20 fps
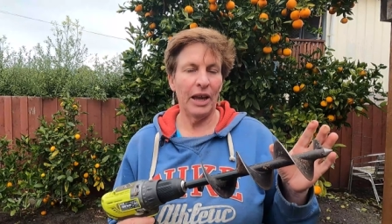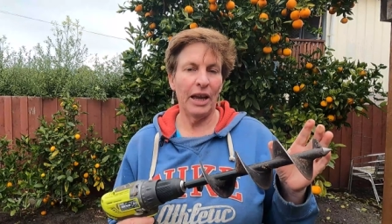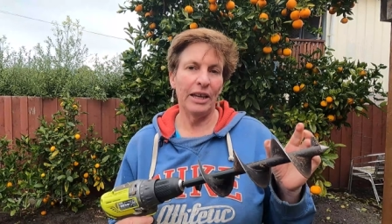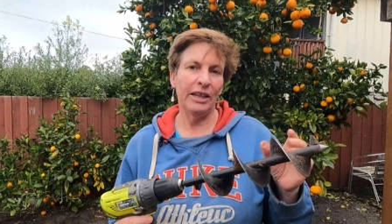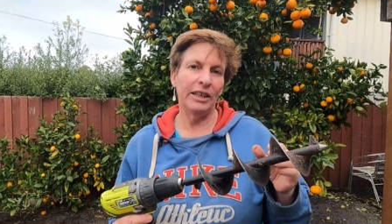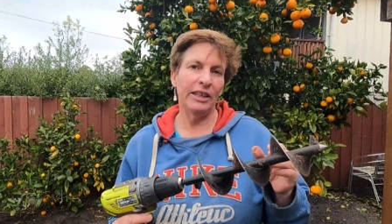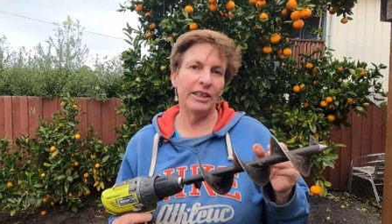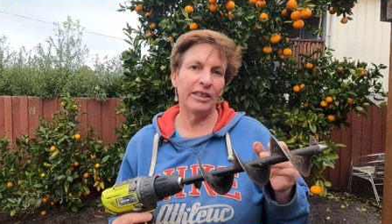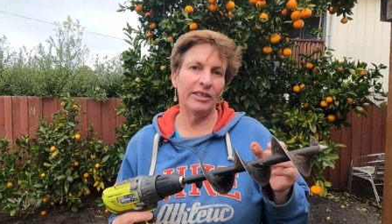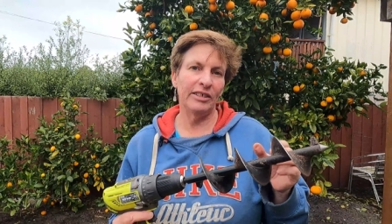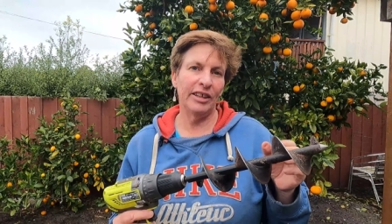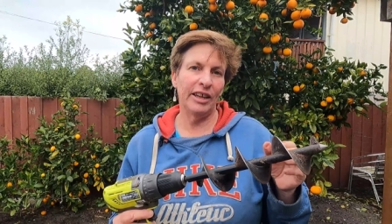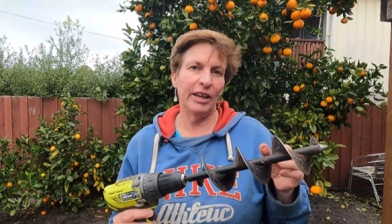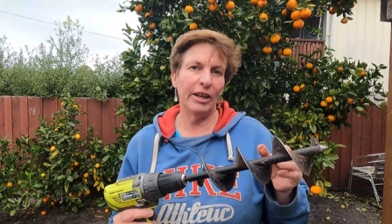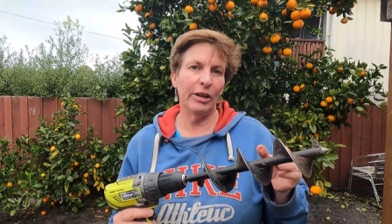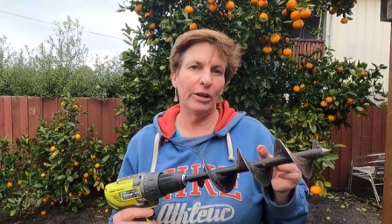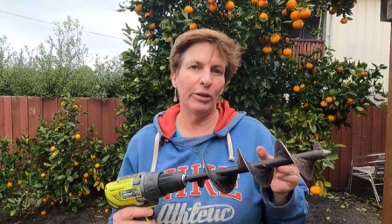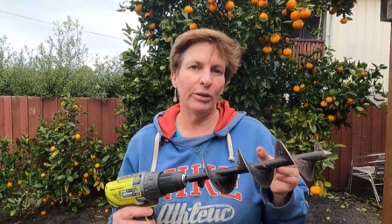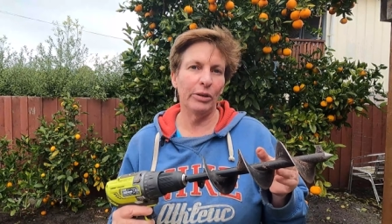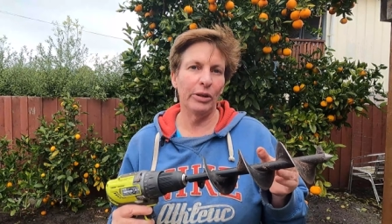And you can
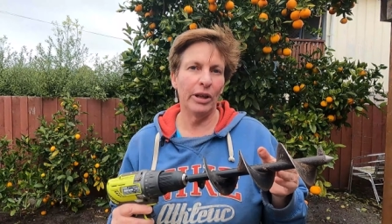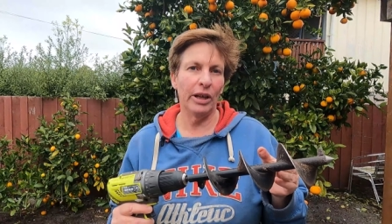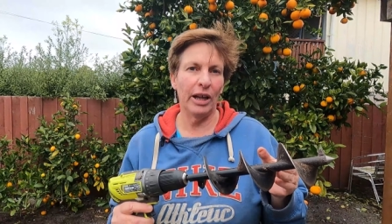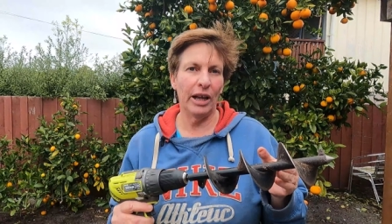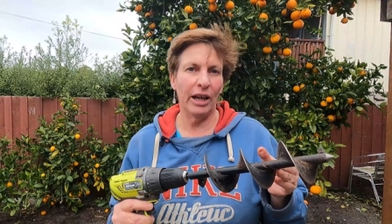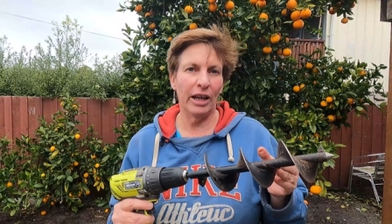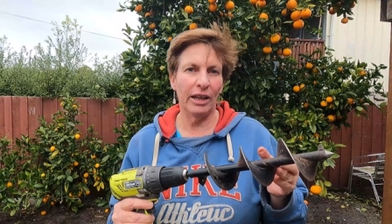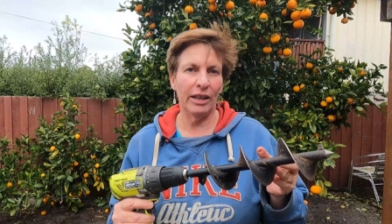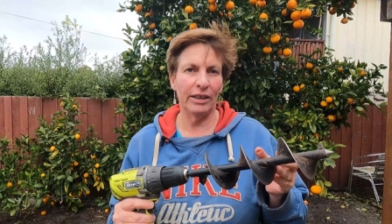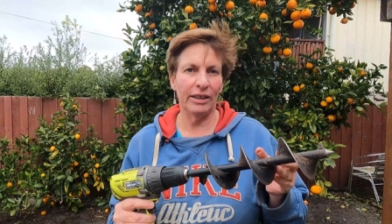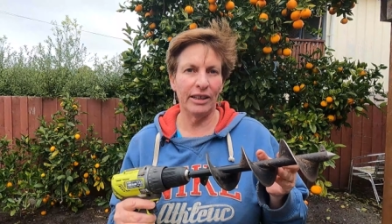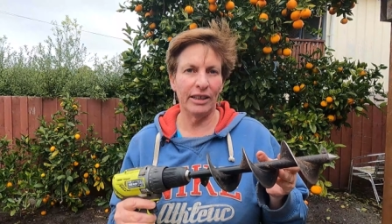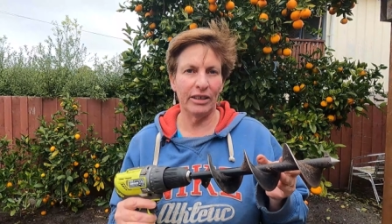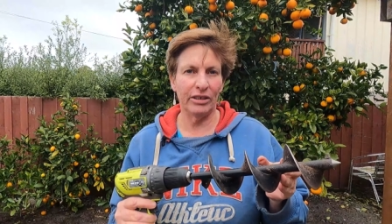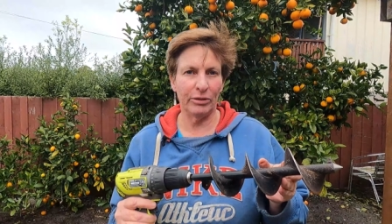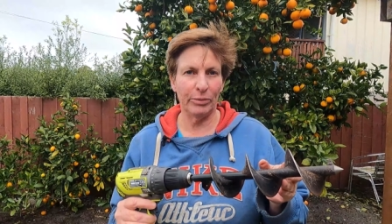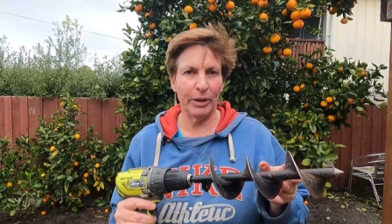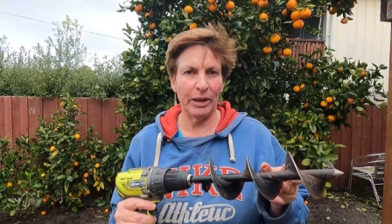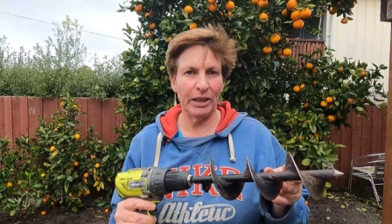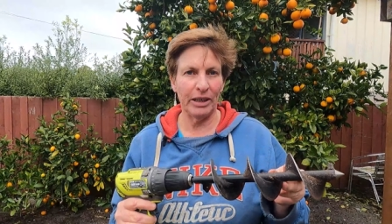tell that
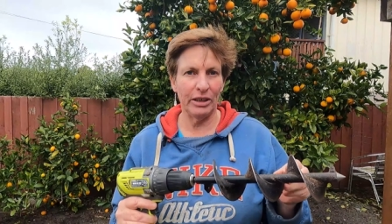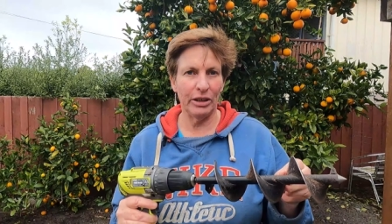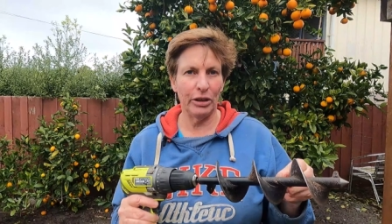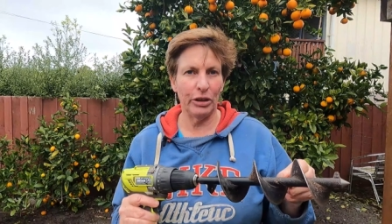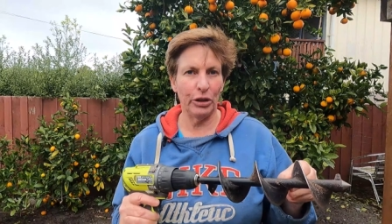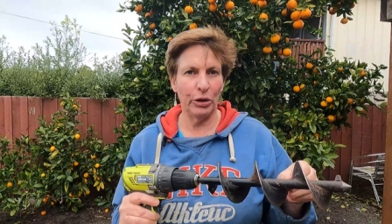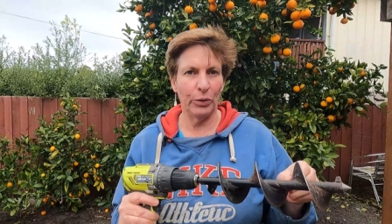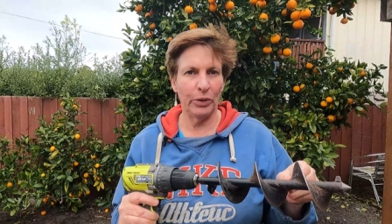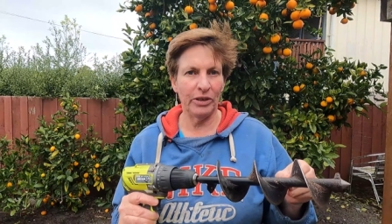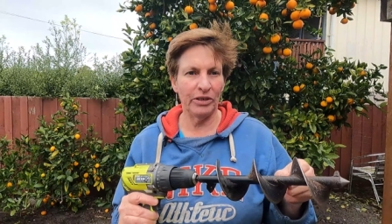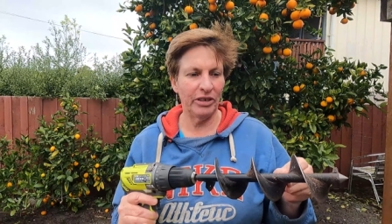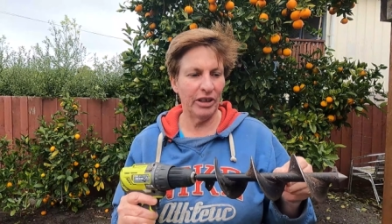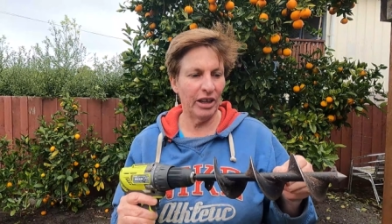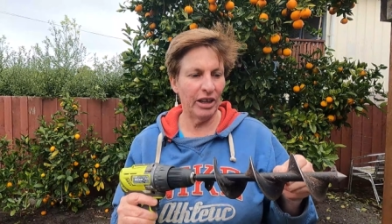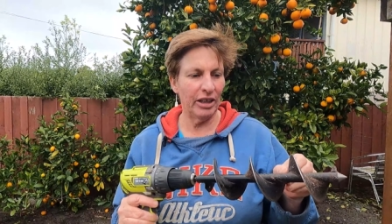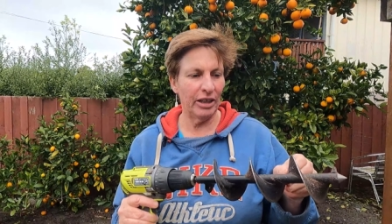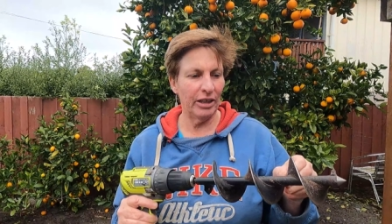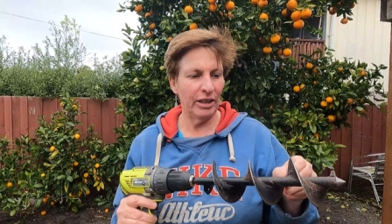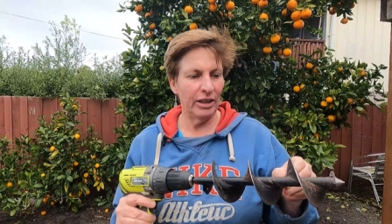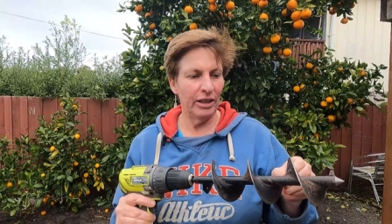it's made in the
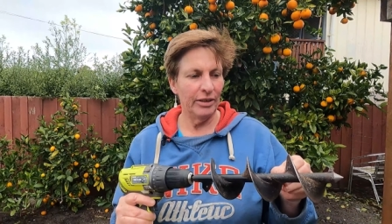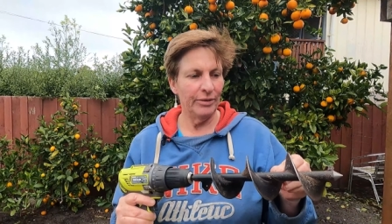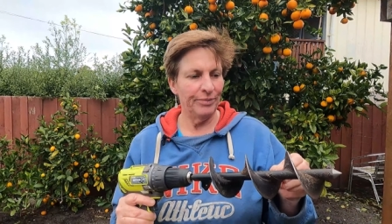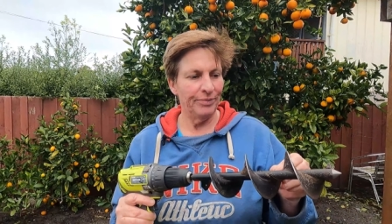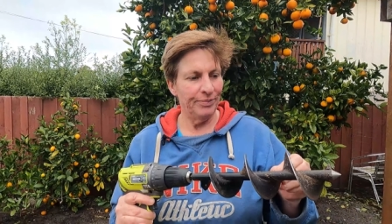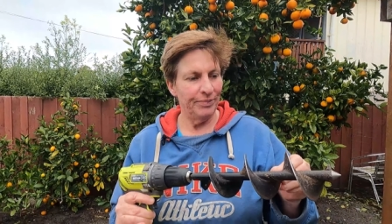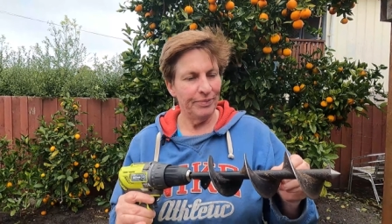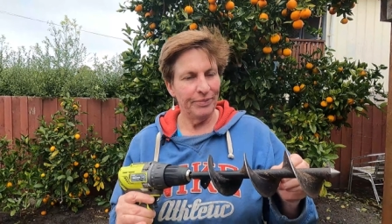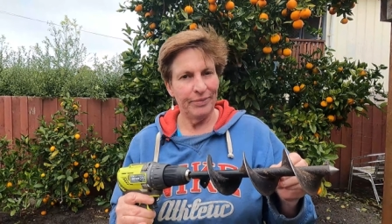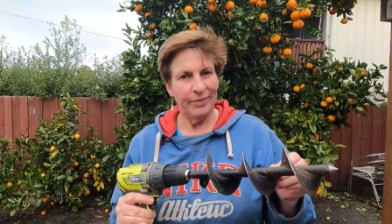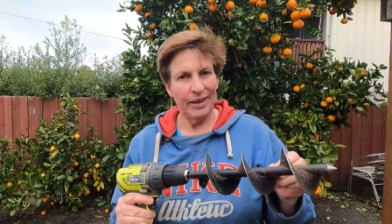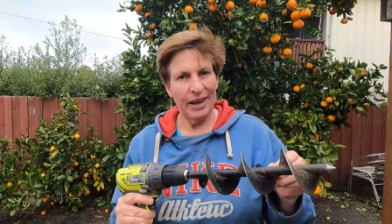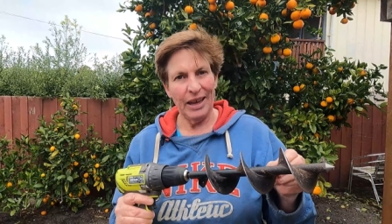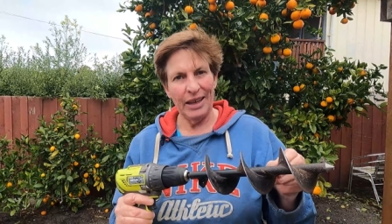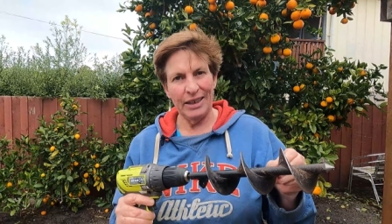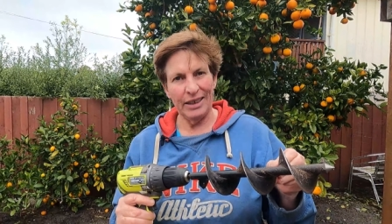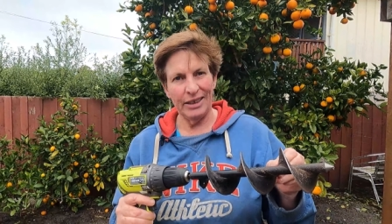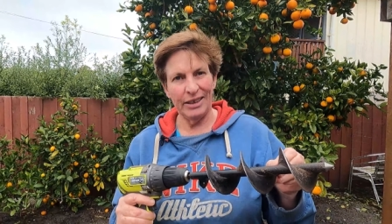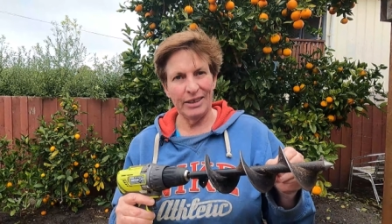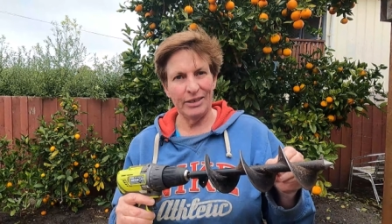USA,
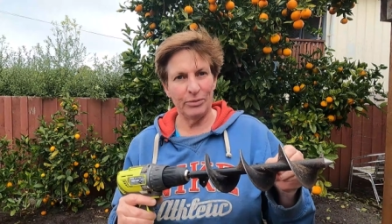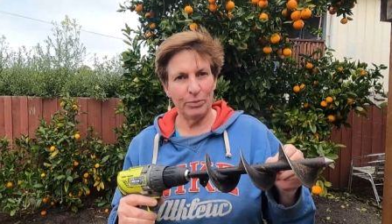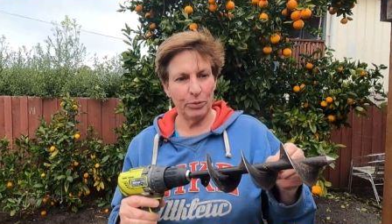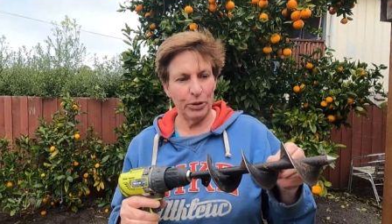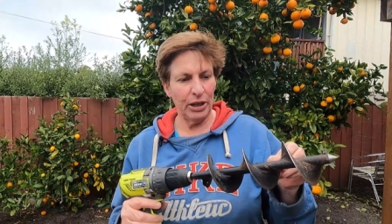and it is